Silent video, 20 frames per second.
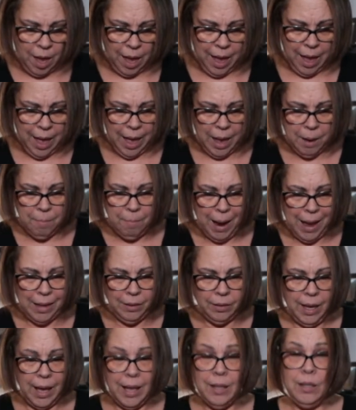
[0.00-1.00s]
and my
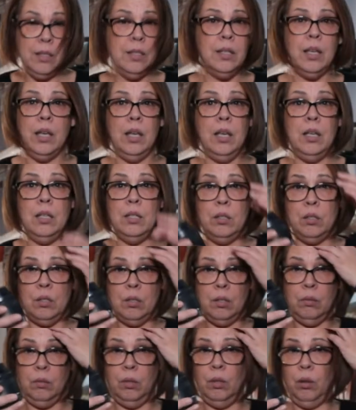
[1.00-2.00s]
lens
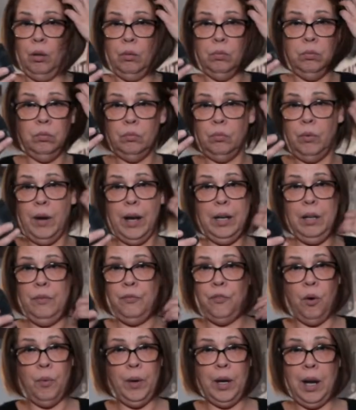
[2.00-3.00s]
is, you know, ready
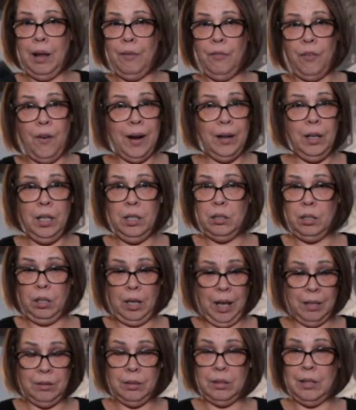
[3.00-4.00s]
for whenever I need to
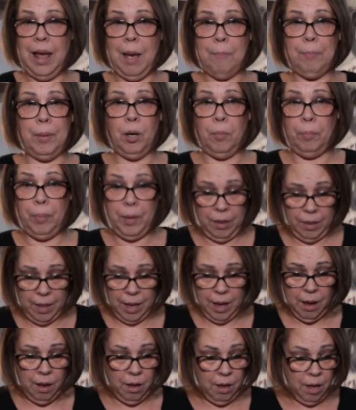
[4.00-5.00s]
like snap it up in
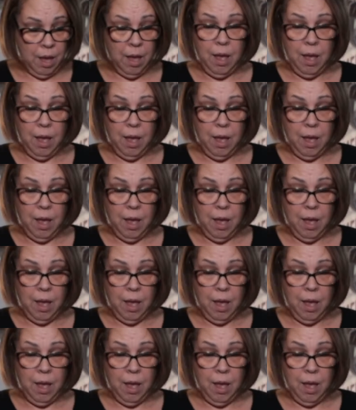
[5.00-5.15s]
there